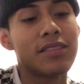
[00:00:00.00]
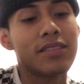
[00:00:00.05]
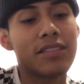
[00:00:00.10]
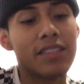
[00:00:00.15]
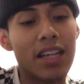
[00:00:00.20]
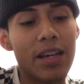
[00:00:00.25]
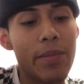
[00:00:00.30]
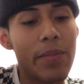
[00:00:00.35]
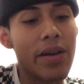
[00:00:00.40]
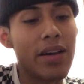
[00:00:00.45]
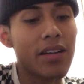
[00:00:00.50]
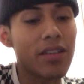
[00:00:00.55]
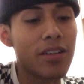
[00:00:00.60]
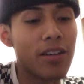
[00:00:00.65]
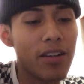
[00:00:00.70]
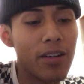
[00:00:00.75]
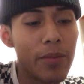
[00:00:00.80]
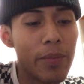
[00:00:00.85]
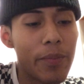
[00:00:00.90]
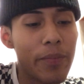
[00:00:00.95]
get back
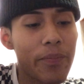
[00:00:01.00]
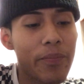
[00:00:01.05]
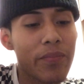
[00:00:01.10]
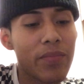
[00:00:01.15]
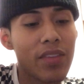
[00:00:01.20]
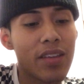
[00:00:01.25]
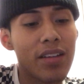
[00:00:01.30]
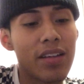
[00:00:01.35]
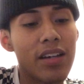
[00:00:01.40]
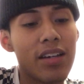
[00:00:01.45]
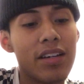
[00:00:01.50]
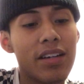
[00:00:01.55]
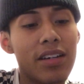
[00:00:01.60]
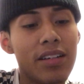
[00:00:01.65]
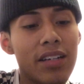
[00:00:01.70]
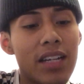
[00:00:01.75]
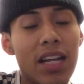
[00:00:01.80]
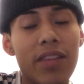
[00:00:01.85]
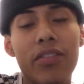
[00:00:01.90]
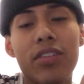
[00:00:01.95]
up
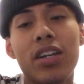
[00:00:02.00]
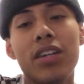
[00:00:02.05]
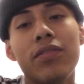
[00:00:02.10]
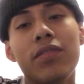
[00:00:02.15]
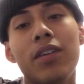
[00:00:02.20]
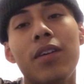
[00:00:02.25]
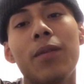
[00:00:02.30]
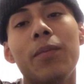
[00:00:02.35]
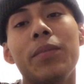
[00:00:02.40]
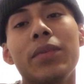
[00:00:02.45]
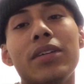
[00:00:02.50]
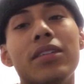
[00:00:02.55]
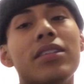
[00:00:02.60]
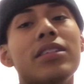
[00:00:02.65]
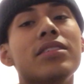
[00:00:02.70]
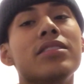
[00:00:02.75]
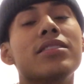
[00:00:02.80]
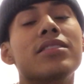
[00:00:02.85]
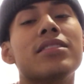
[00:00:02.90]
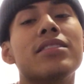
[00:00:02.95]
and never give up
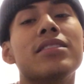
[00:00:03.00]
because